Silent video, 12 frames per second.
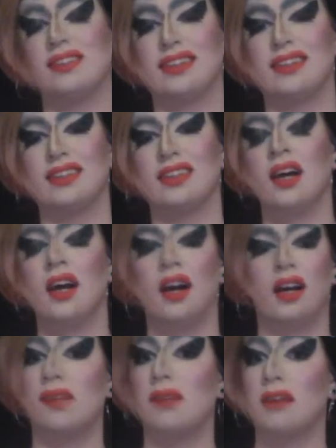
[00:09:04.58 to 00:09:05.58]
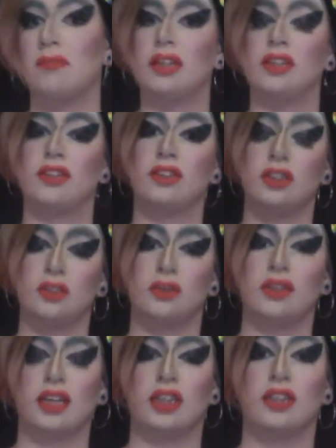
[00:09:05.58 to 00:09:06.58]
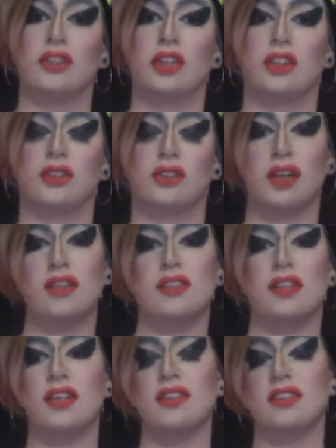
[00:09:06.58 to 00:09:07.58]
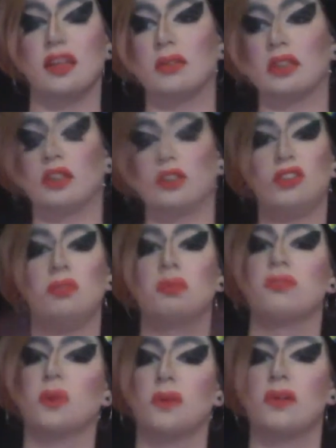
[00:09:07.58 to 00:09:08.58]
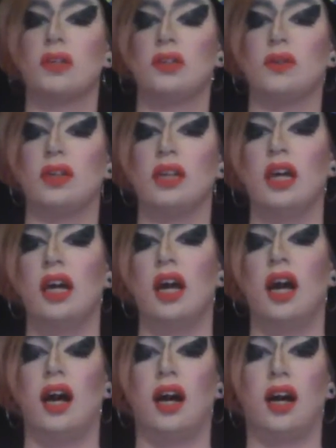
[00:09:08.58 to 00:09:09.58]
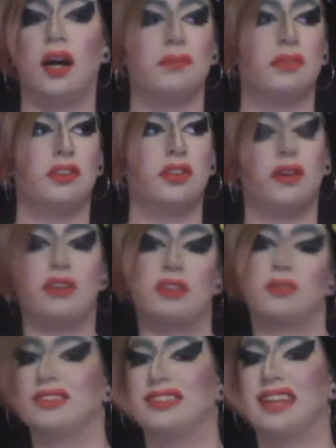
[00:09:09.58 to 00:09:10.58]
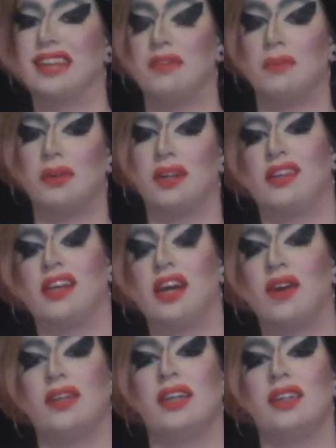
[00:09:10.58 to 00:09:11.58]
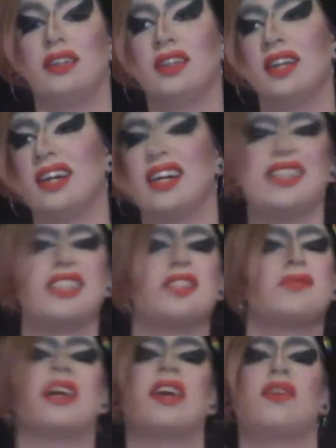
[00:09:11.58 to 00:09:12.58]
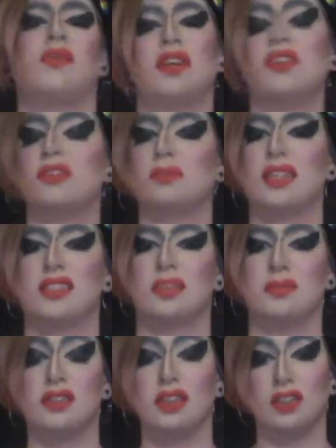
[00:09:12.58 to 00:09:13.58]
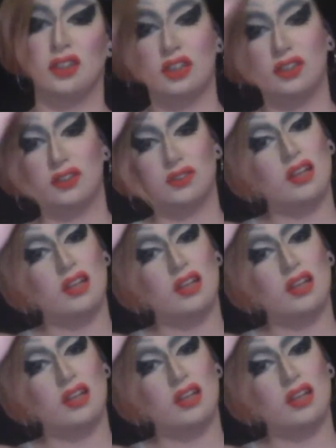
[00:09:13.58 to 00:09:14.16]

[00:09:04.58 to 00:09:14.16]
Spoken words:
lately. I've been entered into an international contest, and I'm looking super forward to it. So that's the reason I haven't put anything out lately. It's just been kind of one of those messed up scenarios.